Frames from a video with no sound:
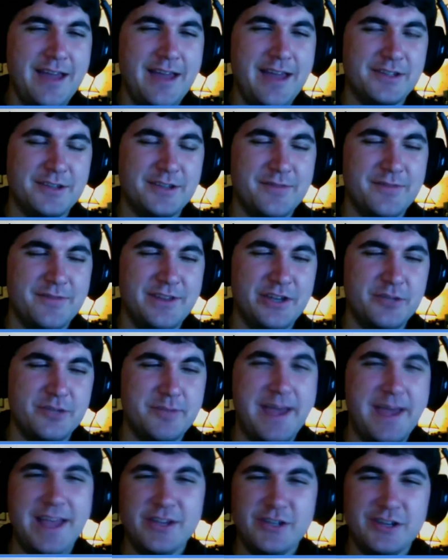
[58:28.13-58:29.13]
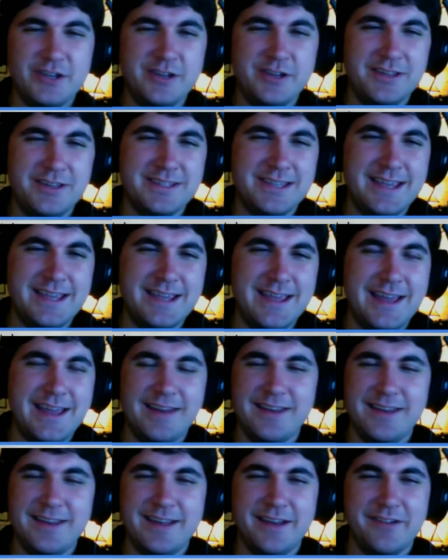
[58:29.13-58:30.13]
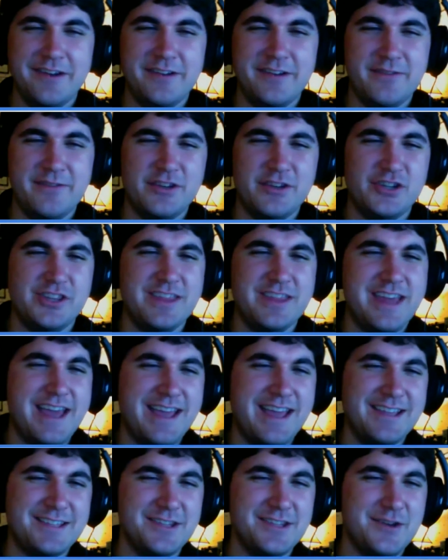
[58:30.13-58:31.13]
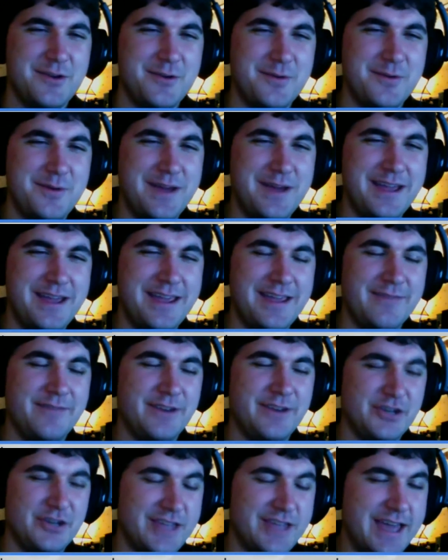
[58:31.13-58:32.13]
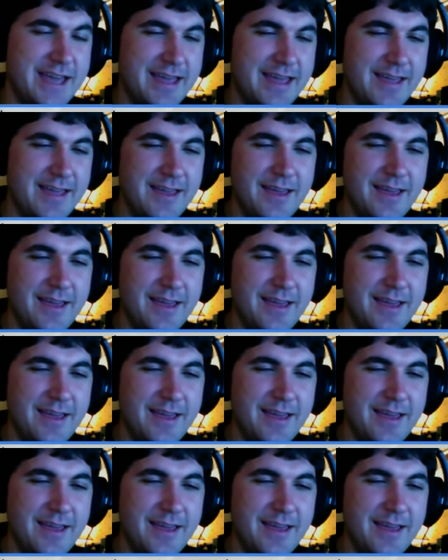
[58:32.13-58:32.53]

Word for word: I also finished Bastion because I hadn't got around to finishing that, so I finished that.